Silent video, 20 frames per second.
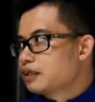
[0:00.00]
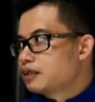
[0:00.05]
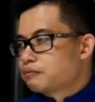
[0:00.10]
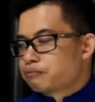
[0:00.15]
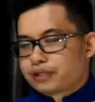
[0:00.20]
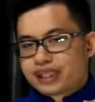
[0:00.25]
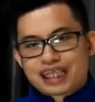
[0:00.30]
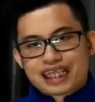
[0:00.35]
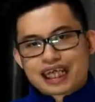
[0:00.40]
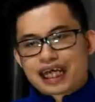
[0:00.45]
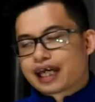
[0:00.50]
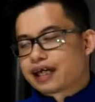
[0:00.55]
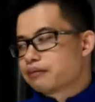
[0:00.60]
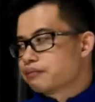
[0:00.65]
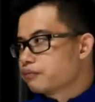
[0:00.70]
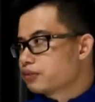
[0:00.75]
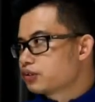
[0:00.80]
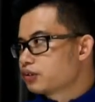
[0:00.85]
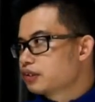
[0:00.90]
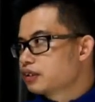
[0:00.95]

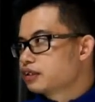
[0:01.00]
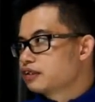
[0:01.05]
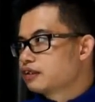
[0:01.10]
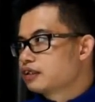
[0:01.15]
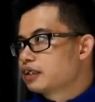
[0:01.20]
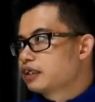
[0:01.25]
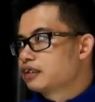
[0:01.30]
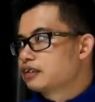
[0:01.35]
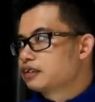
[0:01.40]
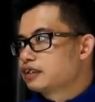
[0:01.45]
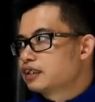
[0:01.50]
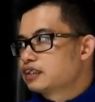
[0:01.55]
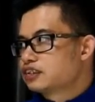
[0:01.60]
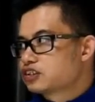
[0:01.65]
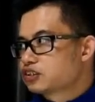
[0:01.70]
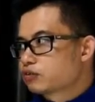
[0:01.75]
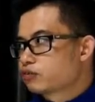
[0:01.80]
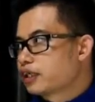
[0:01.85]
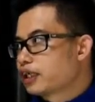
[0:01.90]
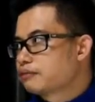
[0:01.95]
PMs in
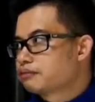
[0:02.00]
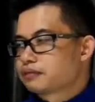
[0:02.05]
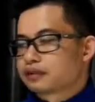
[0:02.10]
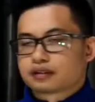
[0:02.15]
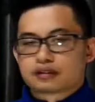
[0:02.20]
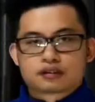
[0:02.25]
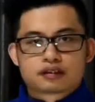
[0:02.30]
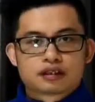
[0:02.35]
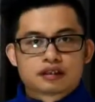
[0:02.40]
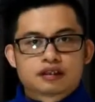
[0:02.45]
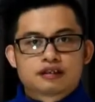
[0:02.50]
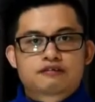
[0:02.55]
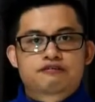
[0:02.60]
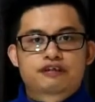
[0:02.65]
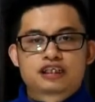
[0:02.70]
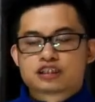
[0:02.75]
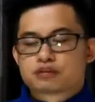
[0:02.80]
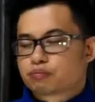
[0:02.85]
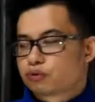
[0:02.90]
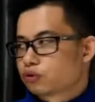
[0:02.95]
Instagram,
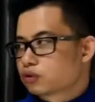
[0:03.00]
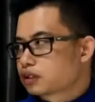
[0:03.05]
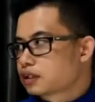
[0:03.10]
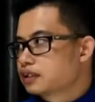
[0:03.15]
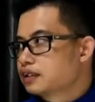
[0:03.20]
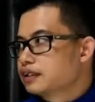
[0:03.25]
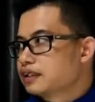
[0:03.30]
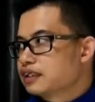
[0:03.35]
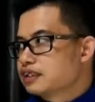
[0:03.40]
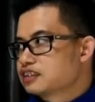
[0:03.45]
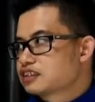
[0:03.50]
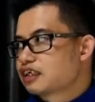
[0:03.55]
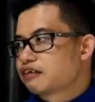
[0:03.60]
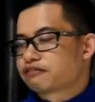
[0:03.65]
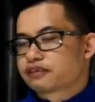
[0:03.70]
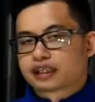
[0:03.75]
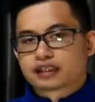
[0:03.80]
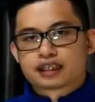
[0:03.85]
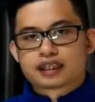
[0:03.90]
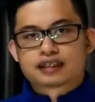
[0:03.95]
Facebook, stuff
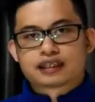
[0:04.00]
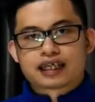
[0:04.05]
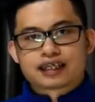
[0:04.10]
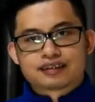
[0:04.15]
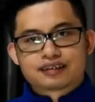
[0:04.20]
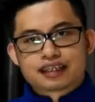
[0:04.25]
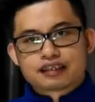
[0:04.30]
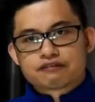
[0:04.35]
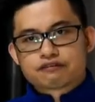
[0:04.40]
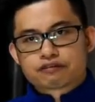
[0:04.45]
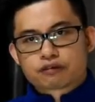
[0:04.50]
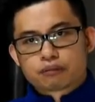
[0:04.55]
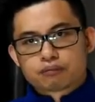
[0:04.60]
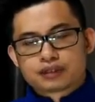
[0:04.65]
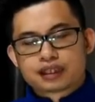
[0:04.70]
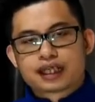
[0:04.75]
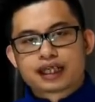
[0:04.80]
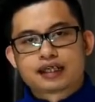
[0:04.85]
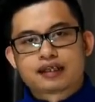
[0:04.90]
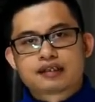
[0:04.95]
like that. And then from
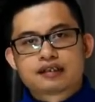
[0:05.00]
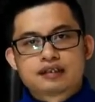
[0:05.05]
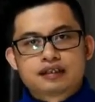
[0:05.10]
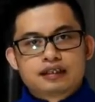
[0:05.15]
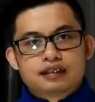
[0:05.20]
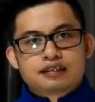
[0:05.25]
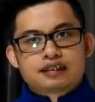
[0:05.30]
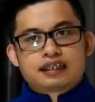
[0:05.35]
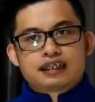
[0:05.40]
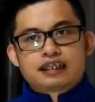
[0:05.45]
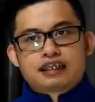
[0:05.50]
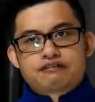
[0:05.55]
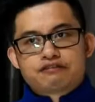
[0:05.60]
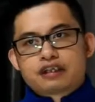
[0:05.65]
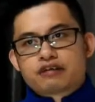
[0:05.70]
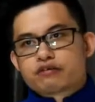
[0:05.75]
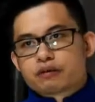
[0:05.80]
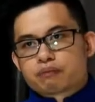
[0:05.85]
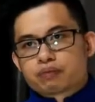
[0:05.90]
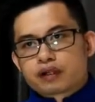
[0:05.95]
there, if
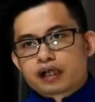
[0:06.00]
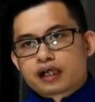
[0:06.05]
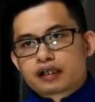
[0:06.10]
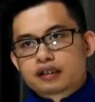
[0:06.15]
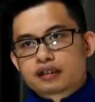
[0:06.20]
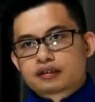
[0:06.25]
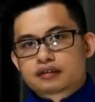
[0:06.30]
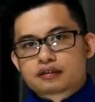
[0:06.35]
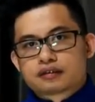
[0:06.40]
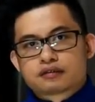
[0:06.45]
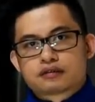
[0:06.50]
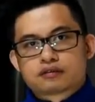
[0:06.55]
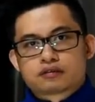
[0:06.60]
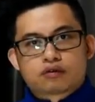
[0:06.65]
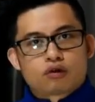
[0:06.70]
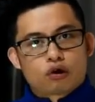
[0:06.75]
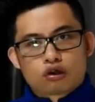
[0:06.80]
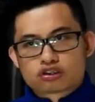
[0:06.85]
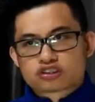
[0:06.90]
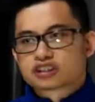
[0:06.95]
they reply,
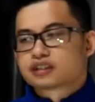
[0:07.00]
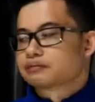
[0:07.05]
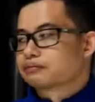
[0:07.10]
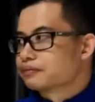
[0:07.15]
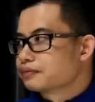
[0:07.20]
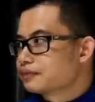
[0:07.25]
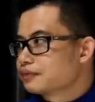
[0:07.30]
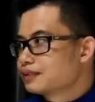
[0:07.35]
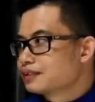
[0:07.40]
awesome.